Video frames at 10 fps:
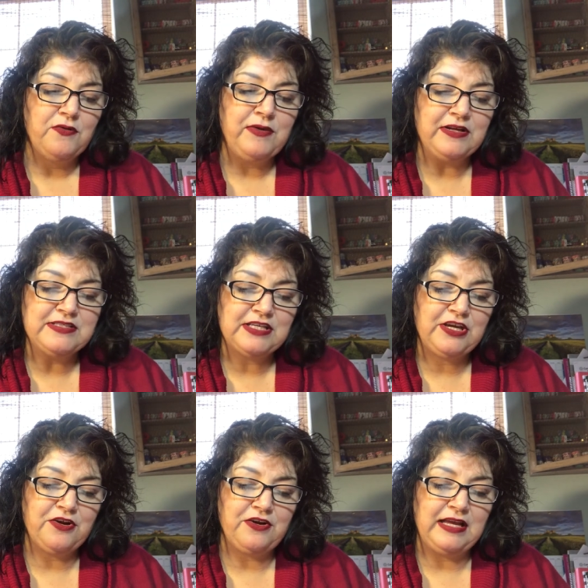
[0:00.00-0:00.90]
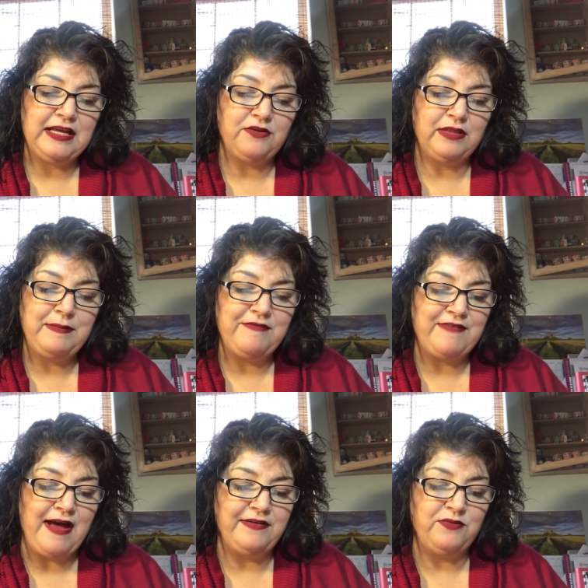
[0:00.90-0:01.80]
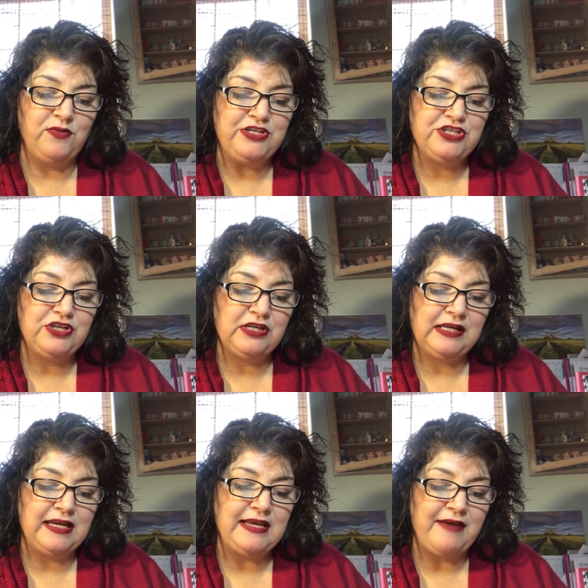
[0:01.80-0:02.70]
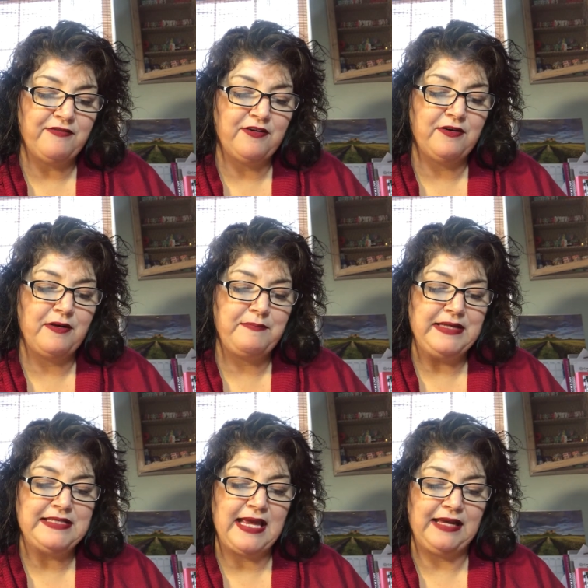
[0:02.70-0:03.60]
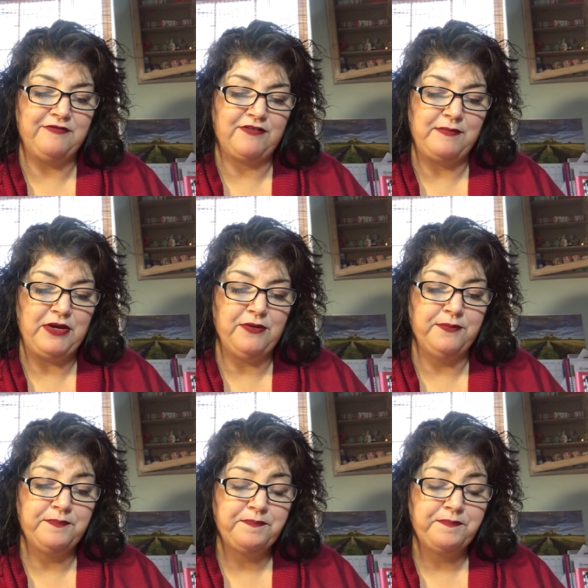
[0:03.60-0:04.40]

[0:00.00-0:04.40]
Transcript: Real security can only be found in which can never be taken from you